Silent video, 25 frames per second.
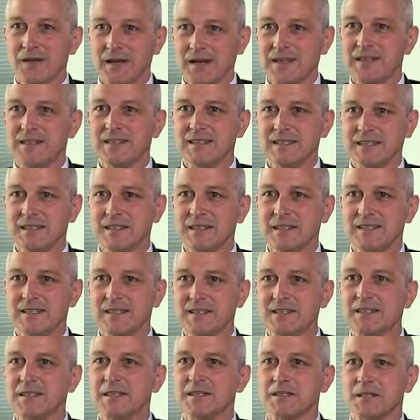existing
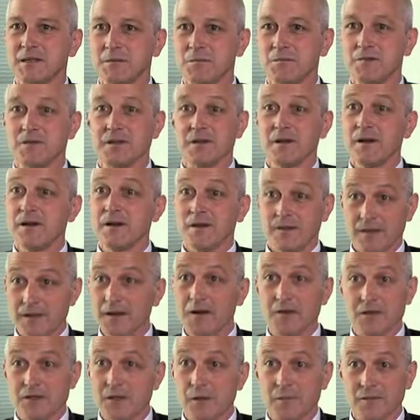systems, they
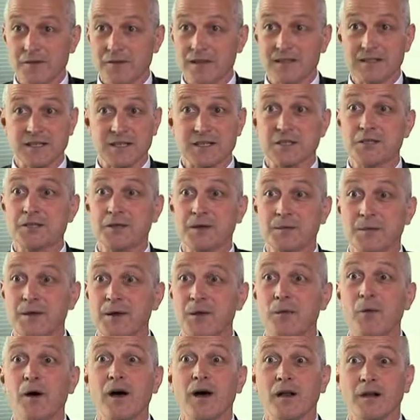do some things
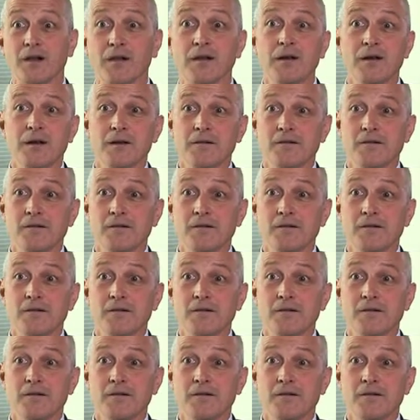extremely well.